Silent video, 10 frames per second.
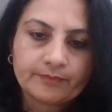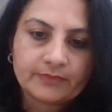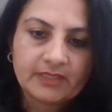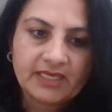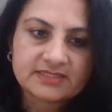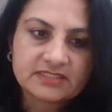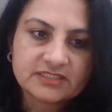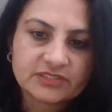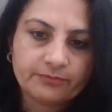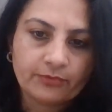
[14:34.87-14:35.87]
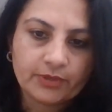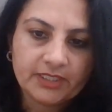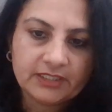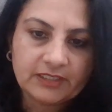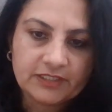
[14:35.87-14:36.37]
Next is
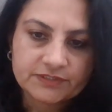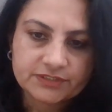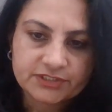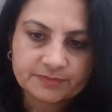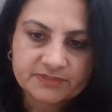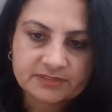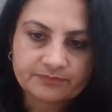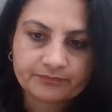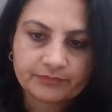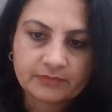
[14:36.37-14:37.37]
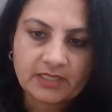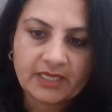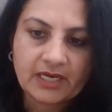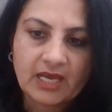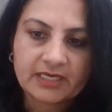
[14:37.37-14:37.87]
reporting relationships, the
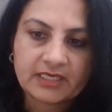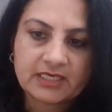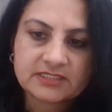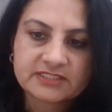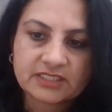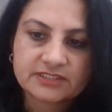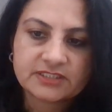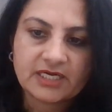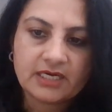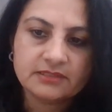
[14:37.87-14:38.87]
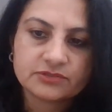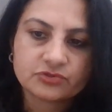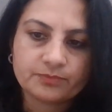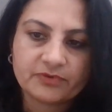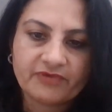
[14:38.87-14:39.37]
hierarchical structure and
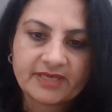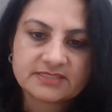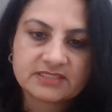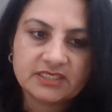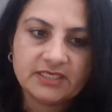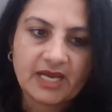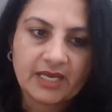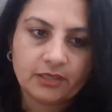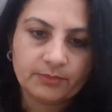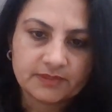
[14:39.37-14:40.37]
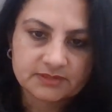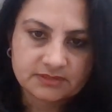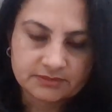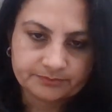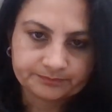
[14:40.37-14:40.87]
supervisory dynamics.